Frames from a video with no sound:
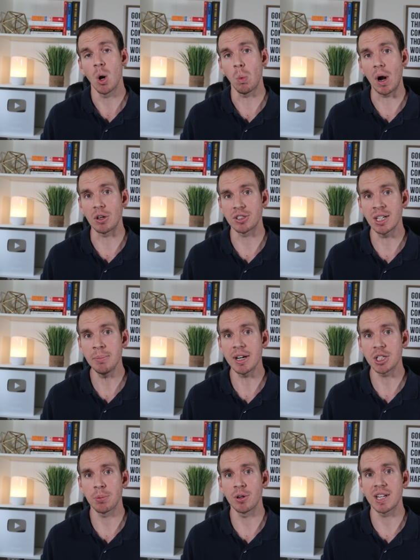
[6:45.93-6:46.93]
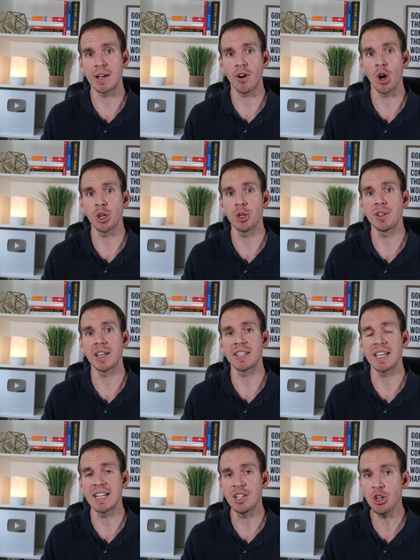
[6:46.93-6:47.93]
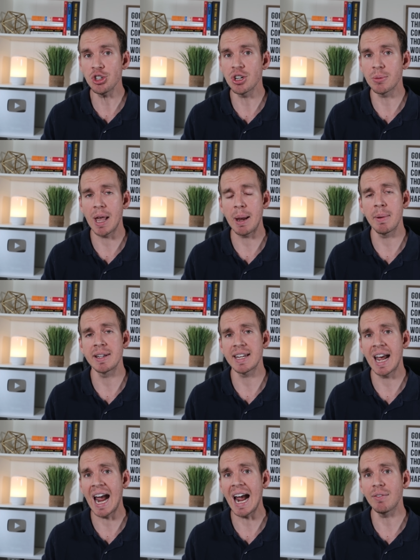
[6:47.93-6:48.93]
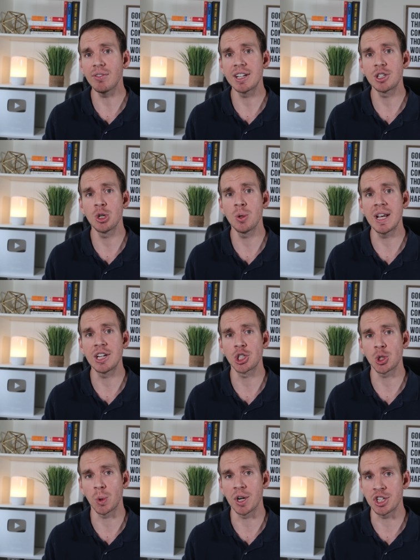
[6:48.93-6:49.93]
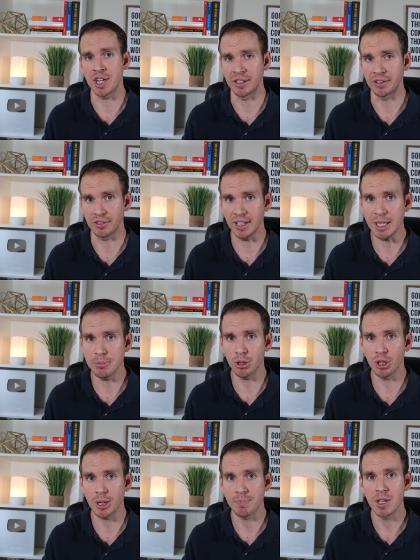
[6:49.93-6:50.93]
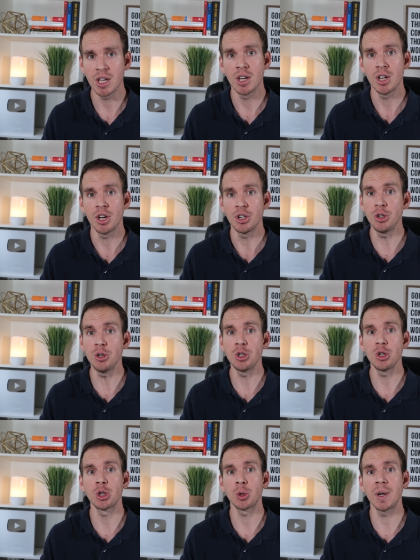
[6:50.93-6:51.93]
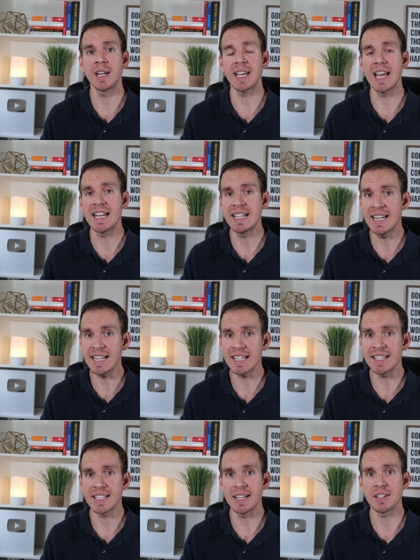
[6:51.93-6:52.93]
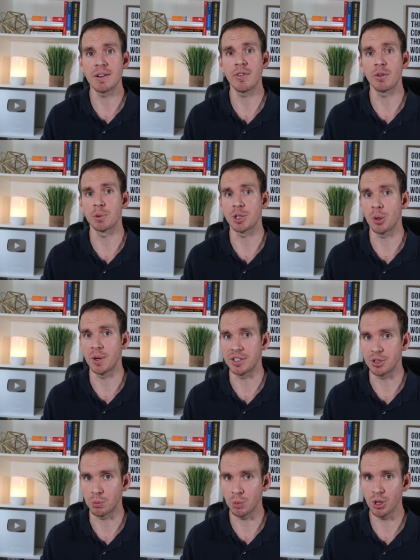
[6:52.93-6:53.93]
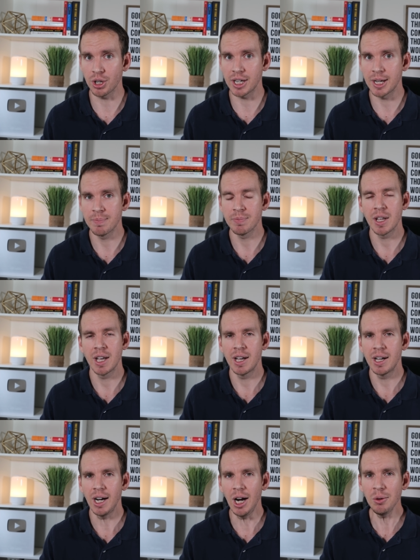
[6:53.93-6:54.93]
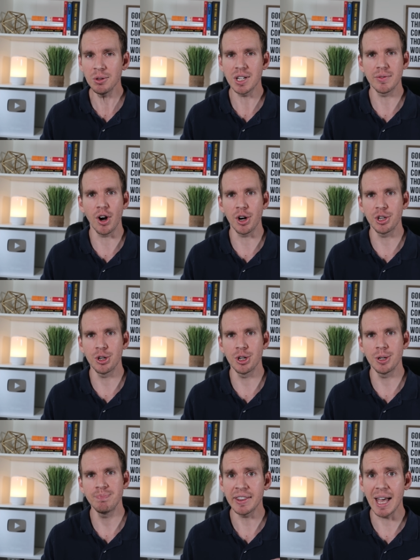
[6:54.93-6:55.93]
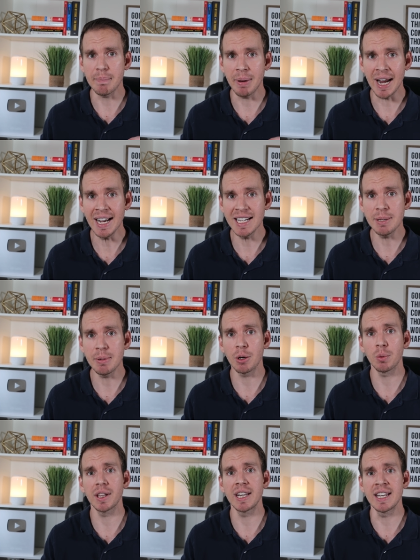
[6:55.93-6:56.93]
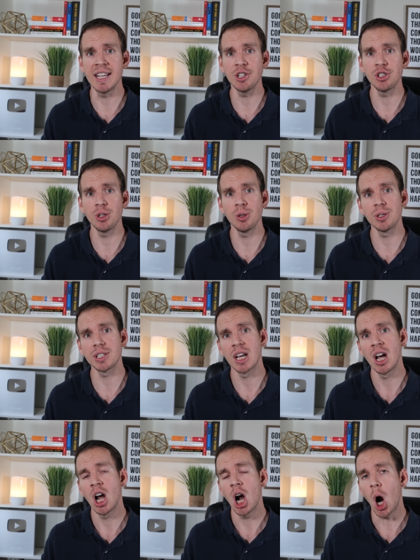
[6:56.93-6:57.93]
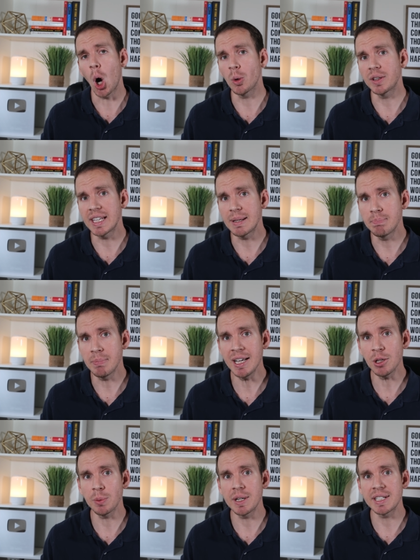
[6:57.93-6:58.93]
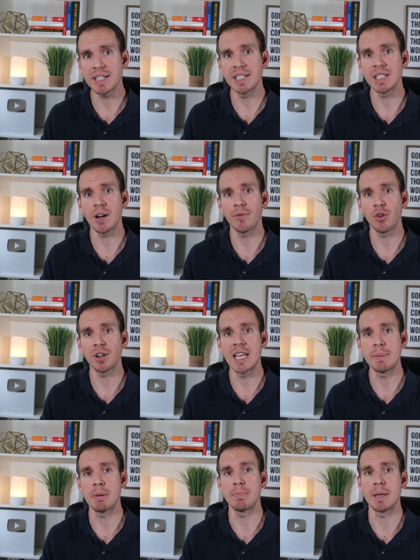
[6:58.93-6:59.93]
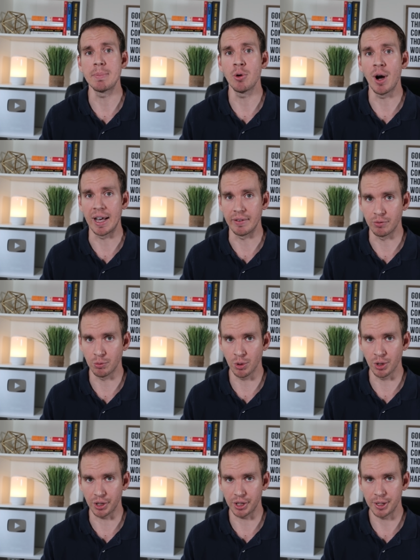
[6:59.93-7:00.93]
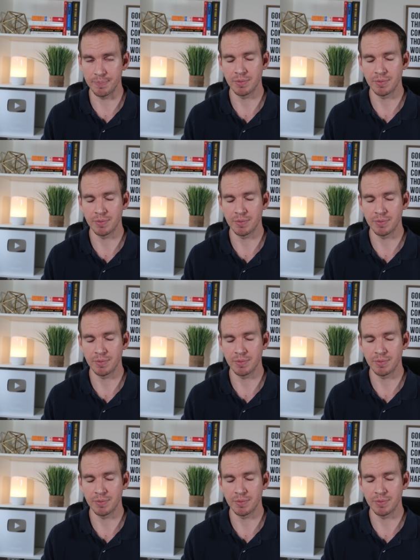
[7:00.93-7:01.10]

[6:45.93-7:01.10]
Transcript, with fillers: While some experts have argued that the additional payments have led to a shortage in labor due to creating a disincentive of returning to work, others have argued that pandemic related issues are the main reasons for keeping people out of work.